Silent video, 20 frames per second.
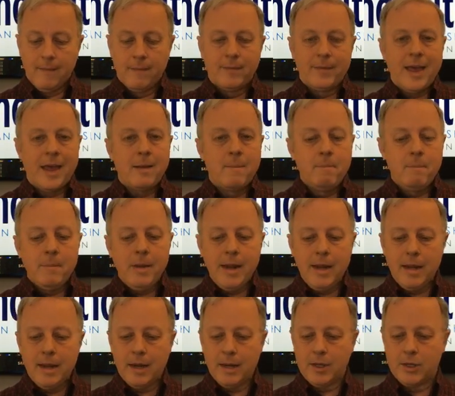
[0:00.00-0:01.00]
that
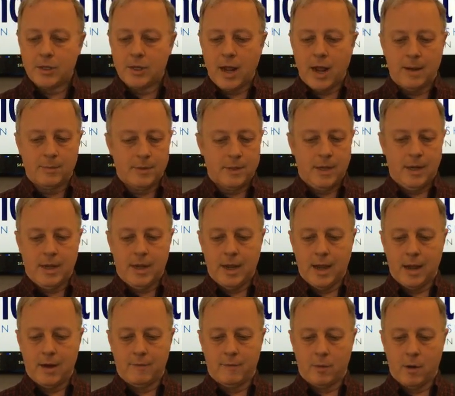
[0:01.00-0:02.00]
immediately stops any
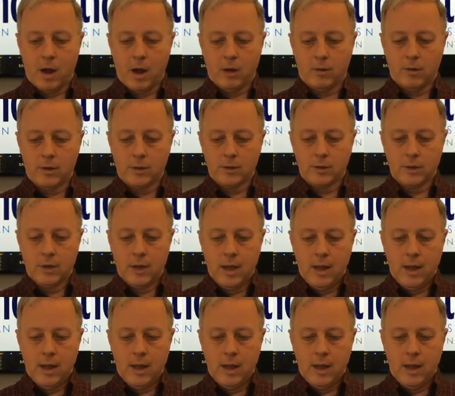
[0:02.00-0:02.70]
kind of progress.